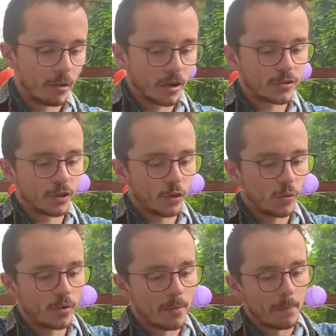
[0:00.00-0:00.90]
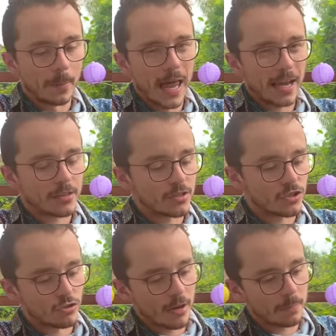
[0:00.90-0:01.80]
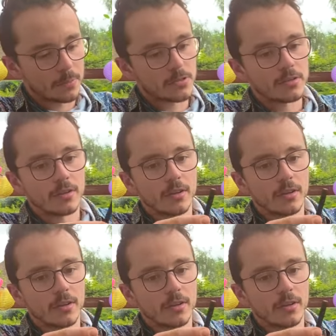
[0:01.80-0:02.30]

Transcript: are two black strips